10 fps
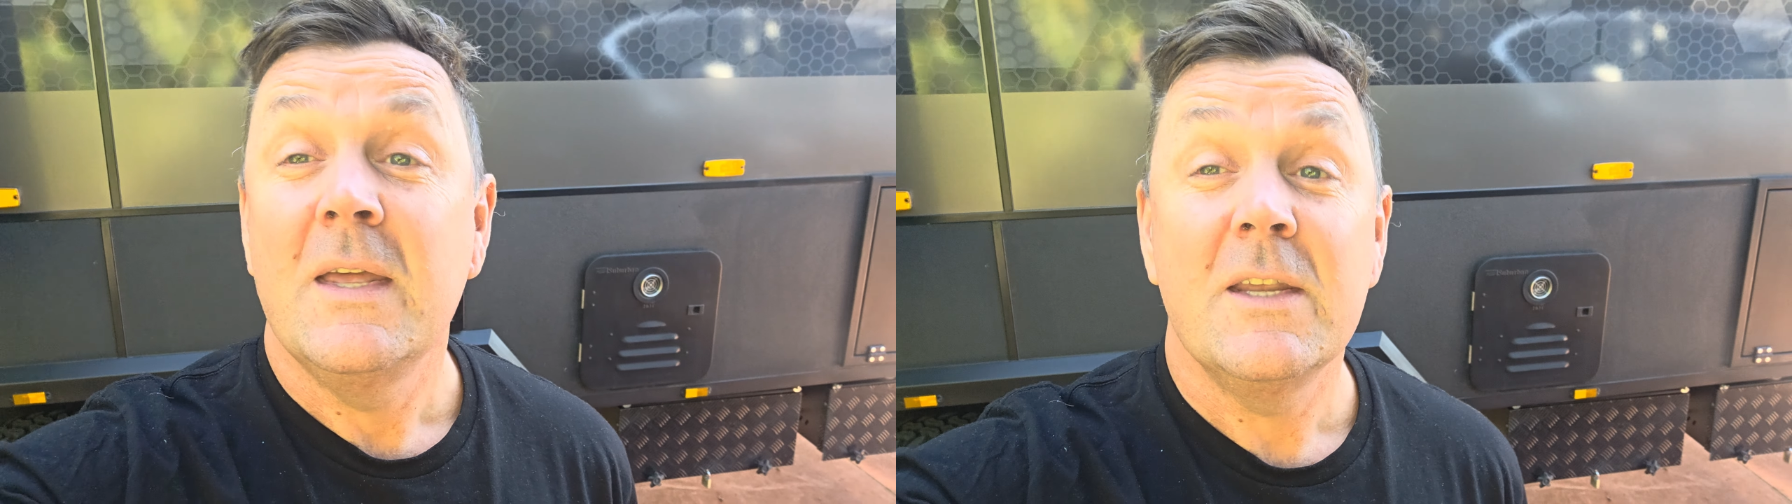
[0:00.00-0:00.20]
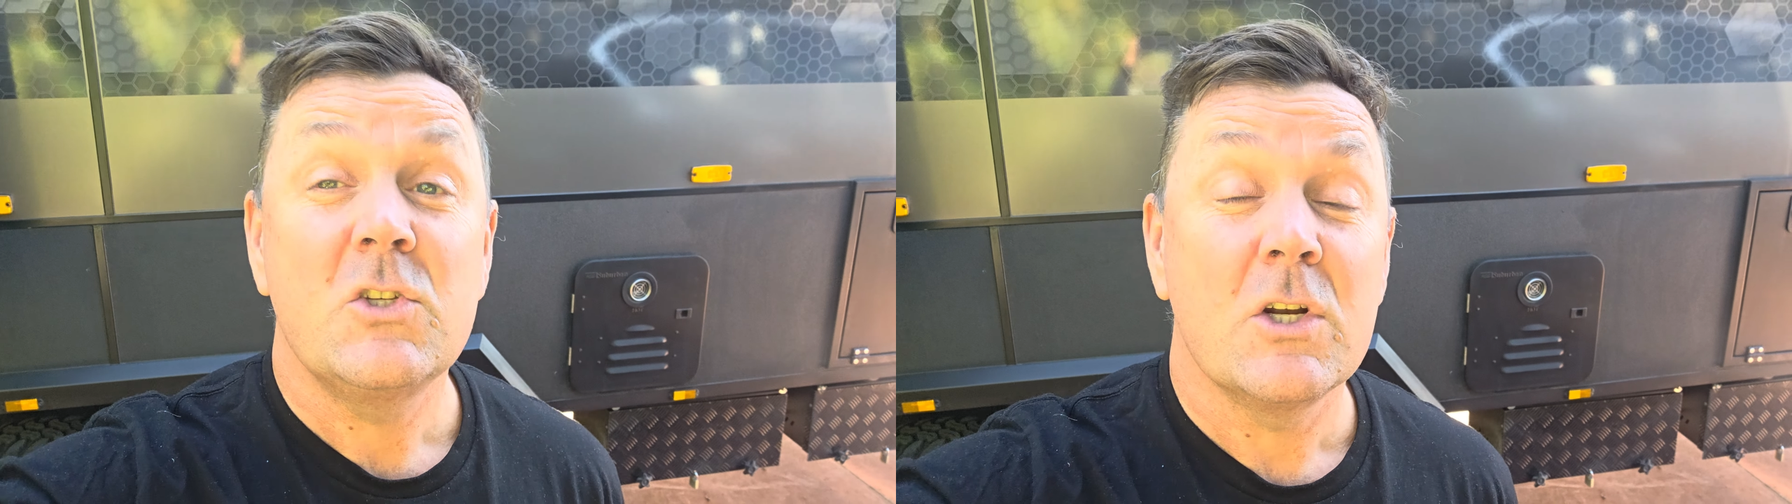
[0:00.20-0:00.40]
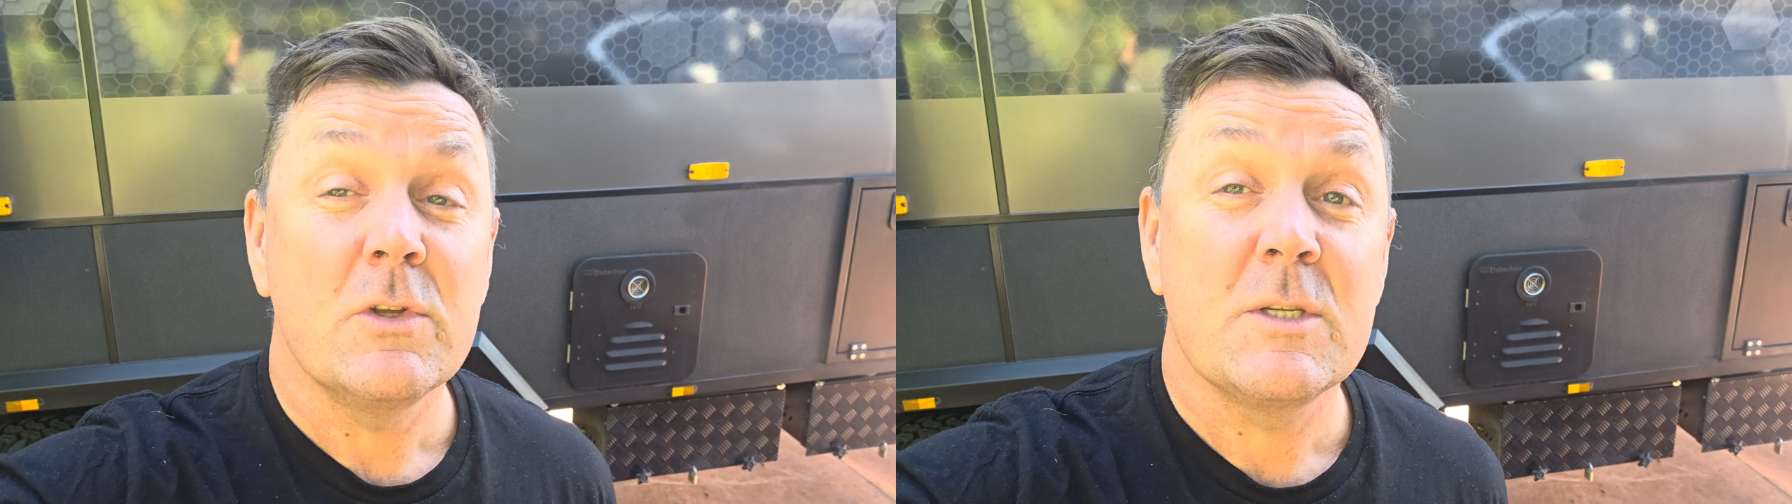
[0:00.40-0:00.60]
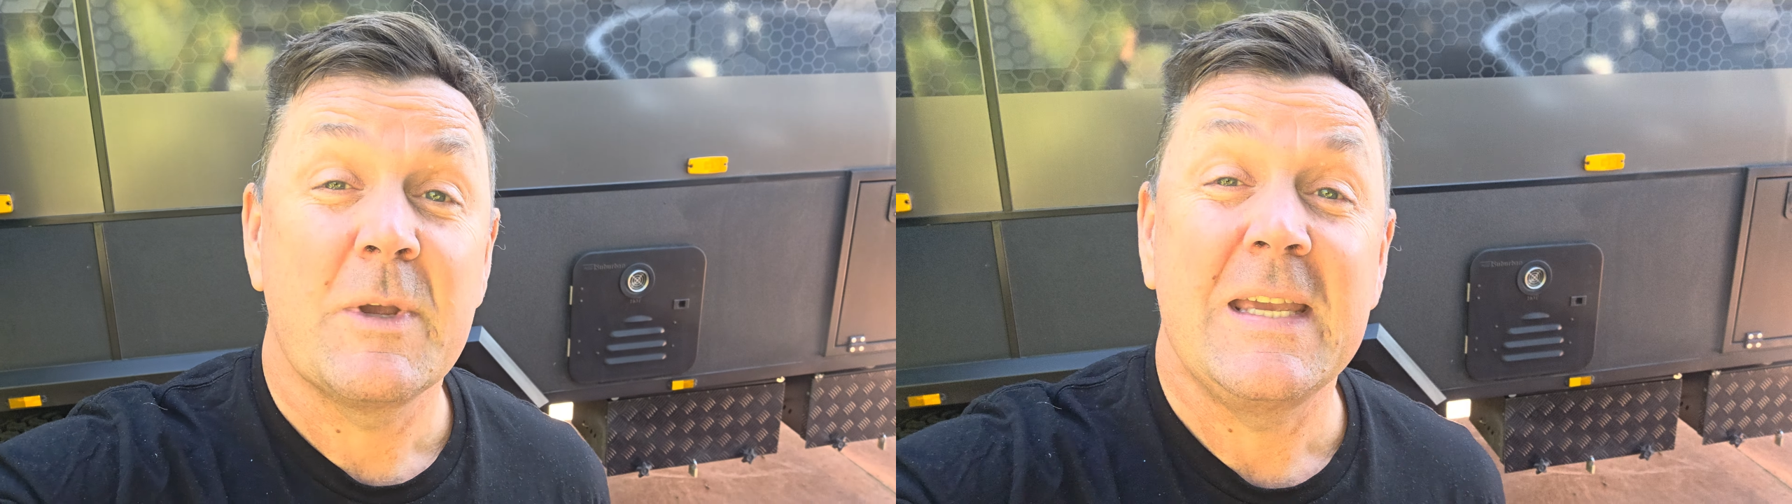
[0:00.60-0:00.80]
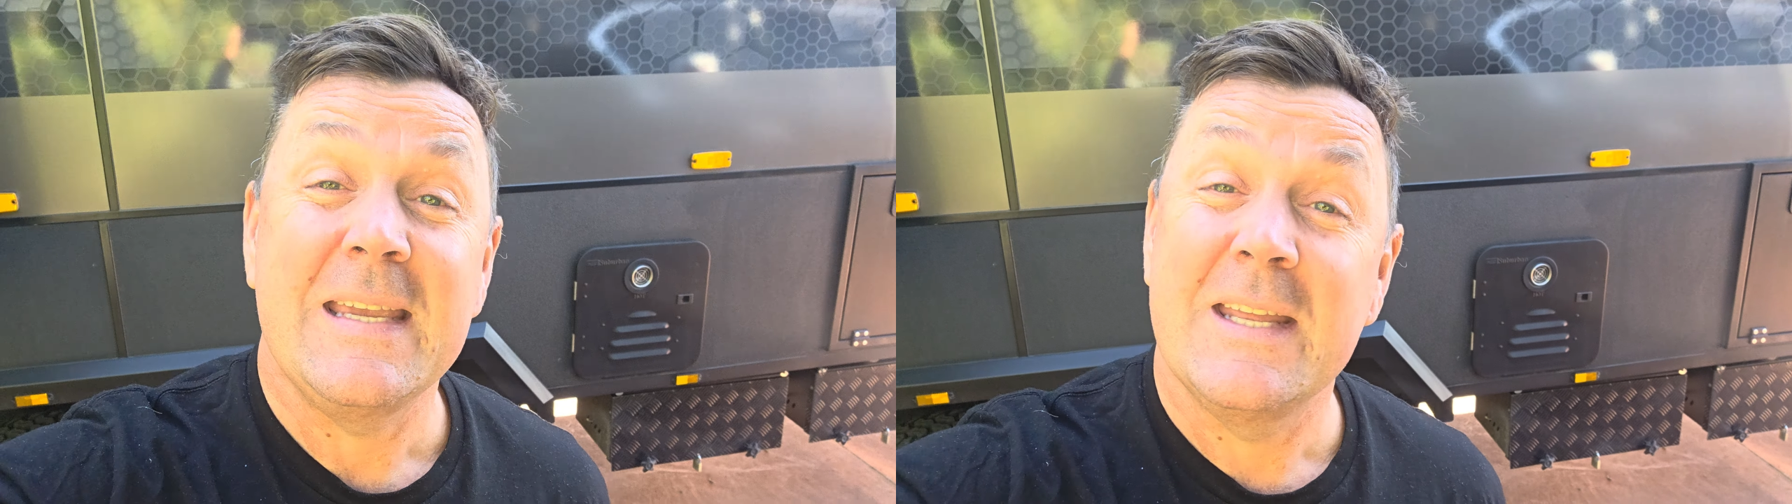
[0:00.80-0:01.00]
Now, generally
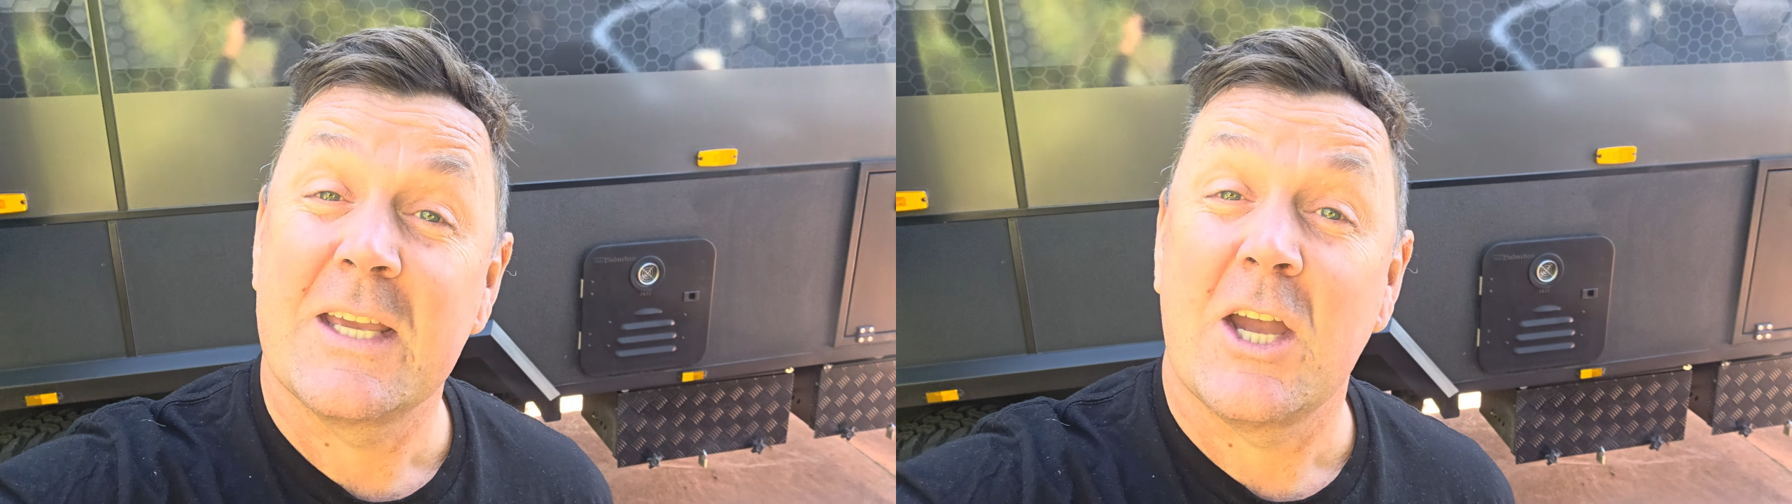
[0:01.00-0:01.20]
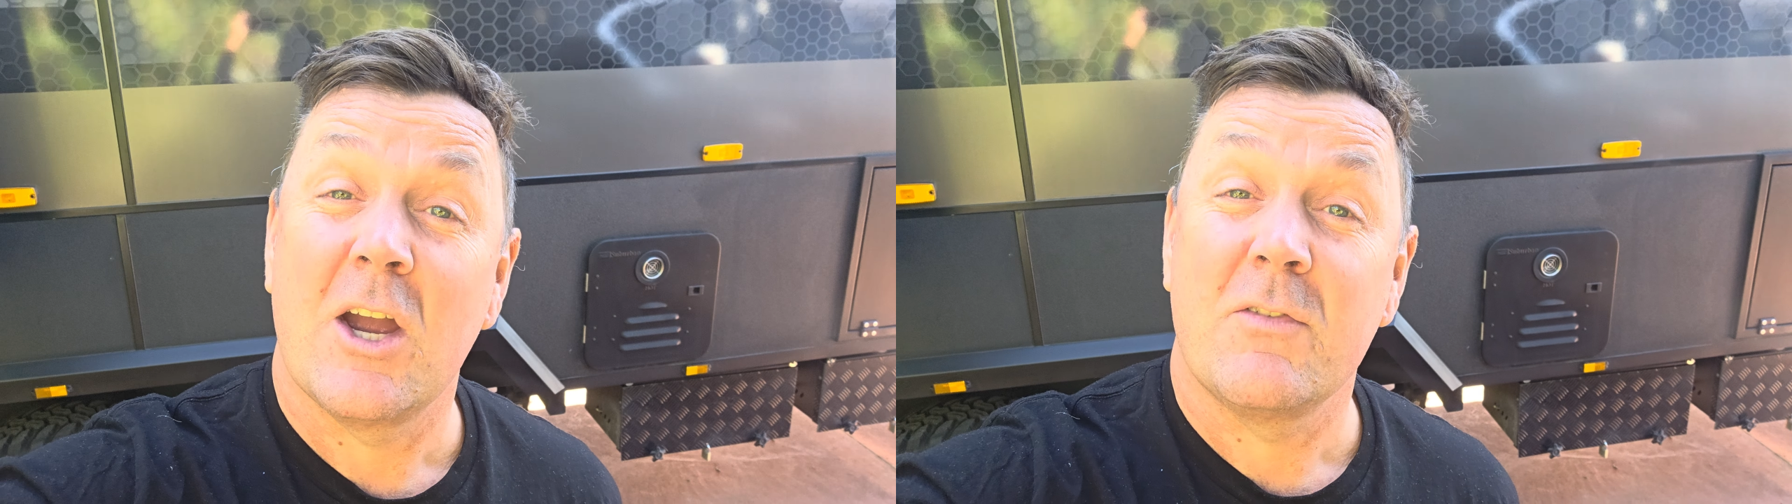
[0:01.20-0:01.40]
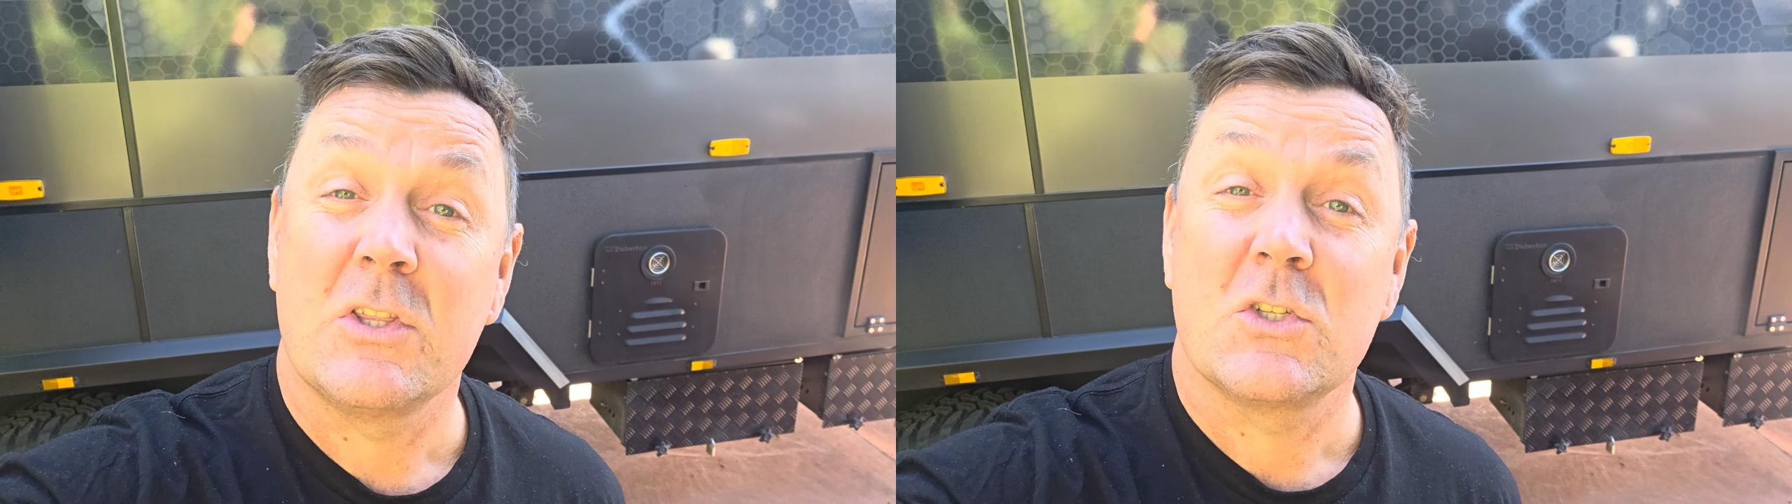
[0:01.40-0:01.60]
speaking, in a caravan,